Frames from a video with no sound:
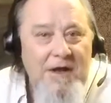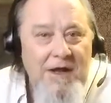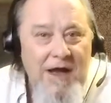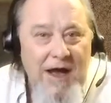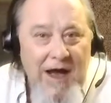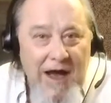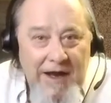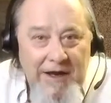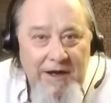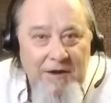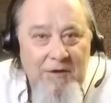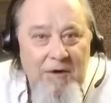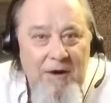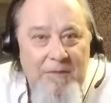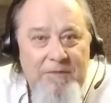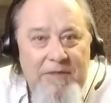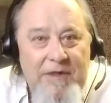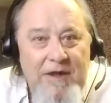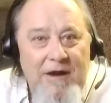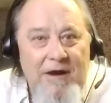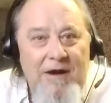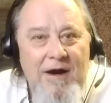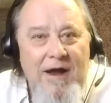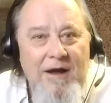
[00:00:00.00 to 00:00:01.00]
I go up
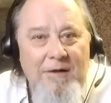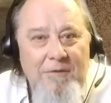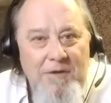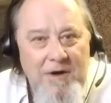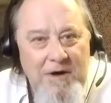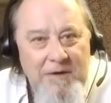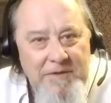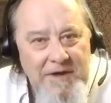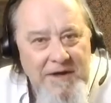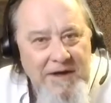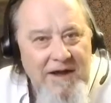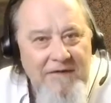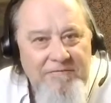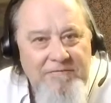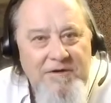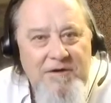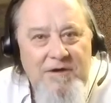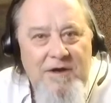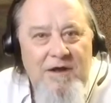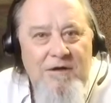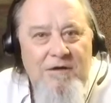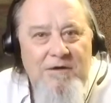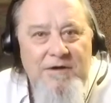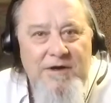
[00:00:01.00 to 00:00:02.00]
there, I want to be left
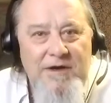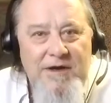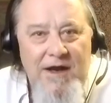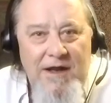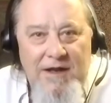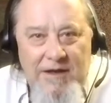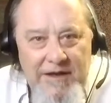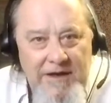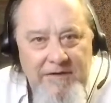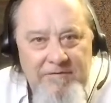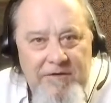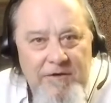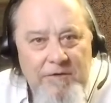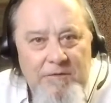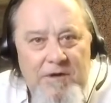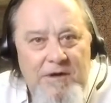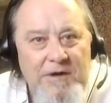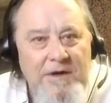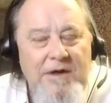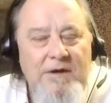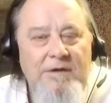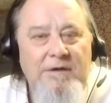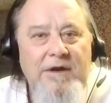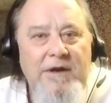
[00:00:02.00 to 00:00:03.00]
alone, and I'll leave you
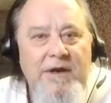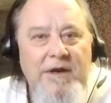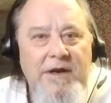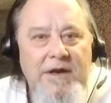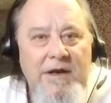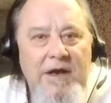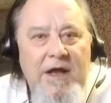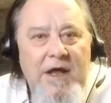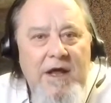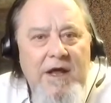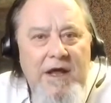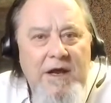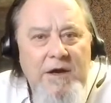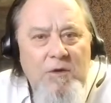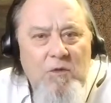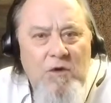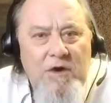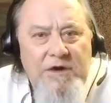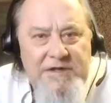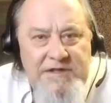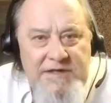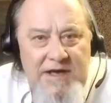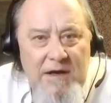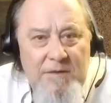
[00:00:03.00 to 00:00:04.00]
alone. And it
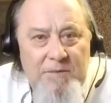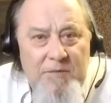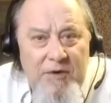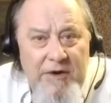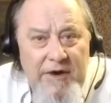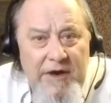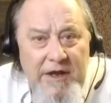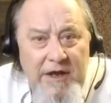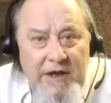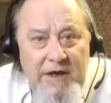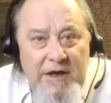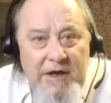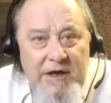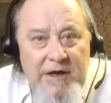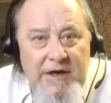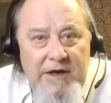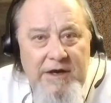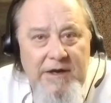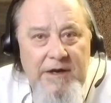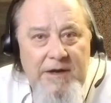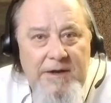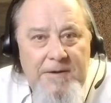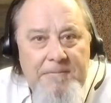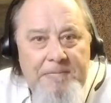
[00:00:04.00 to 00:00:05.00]
works out pretty good.
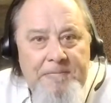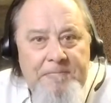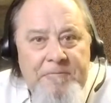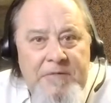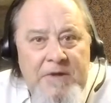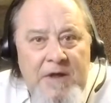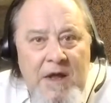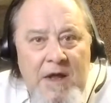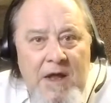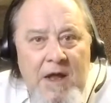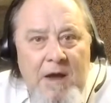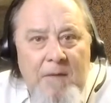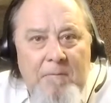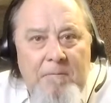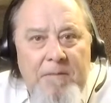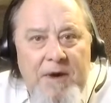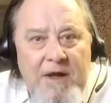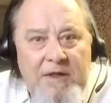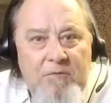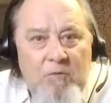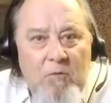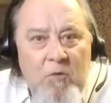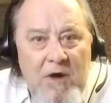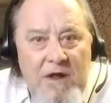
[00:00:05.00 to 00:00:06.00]

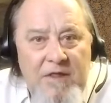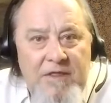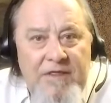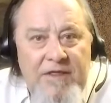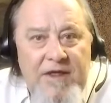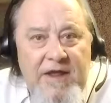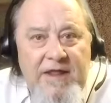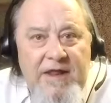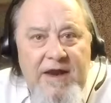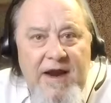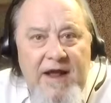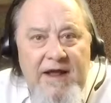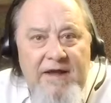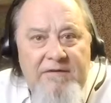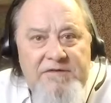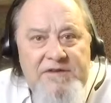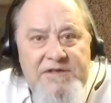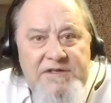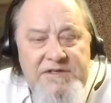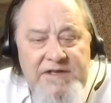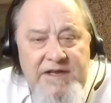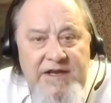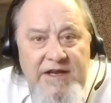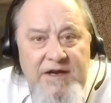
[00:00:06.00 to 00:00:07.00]
But one thing that I have
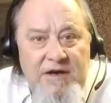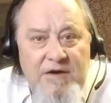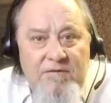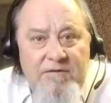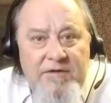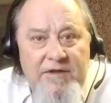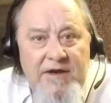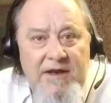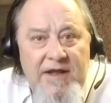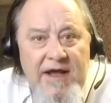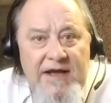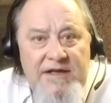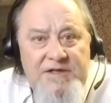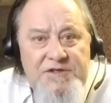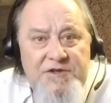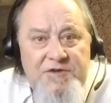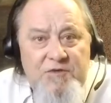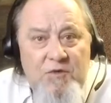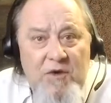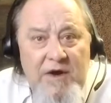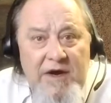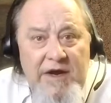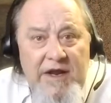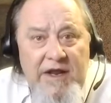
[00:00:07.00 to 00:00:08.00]
seen over the last
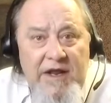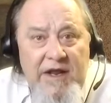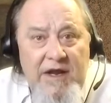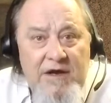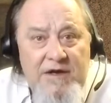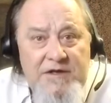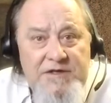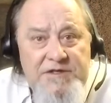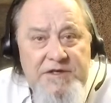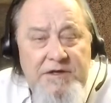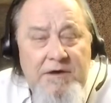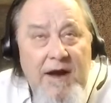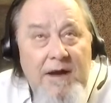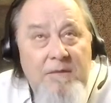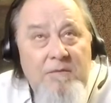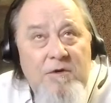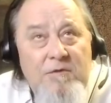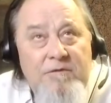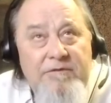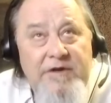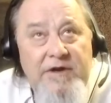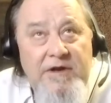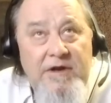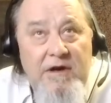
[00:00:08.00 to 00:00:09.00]
20 years here, I
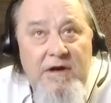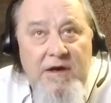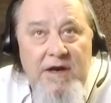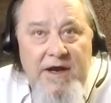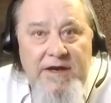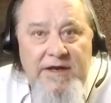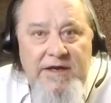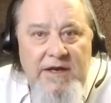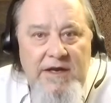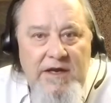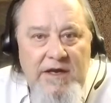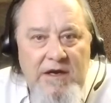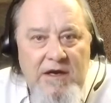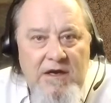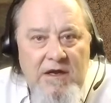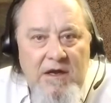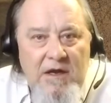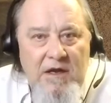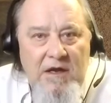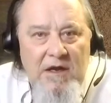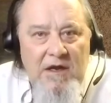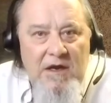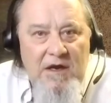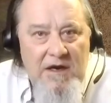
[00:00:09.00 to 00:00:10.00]
moved here in
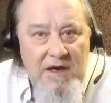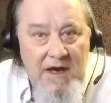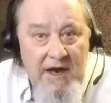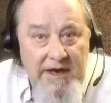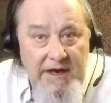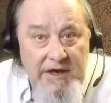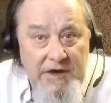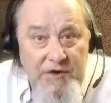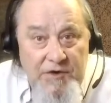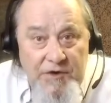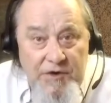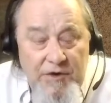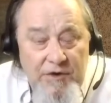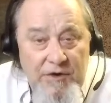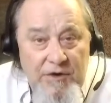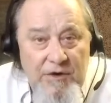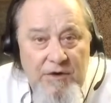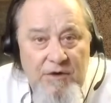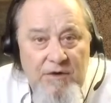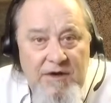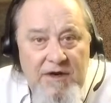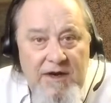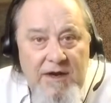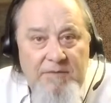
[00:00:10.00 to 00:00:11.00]

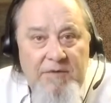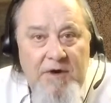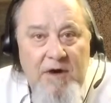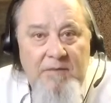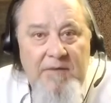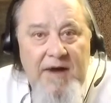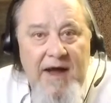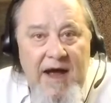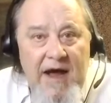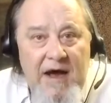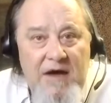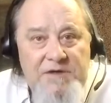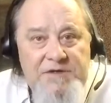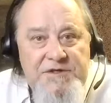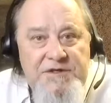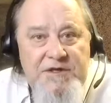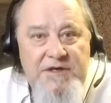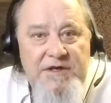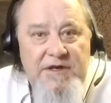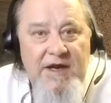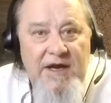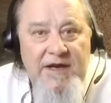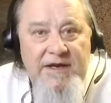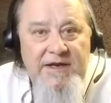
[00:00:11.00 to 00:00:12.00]
1992 and I bought my house
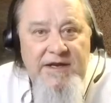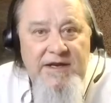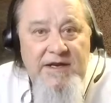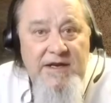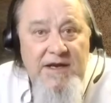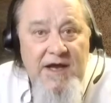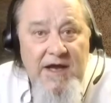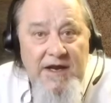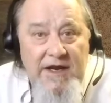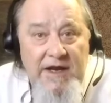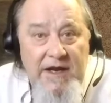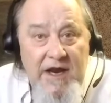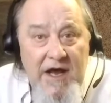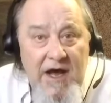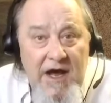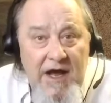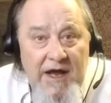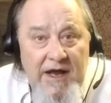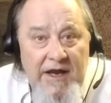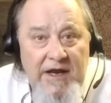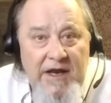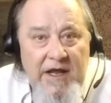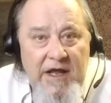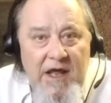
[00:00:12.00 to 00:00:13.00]
in
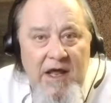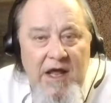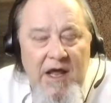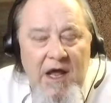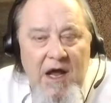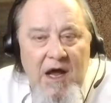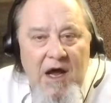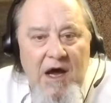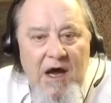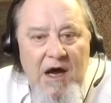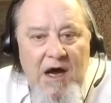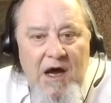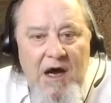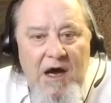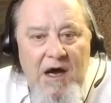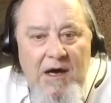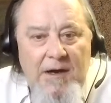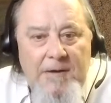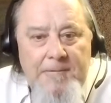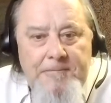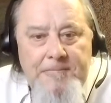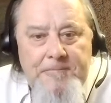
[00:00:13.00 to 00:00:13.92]
1999, uh,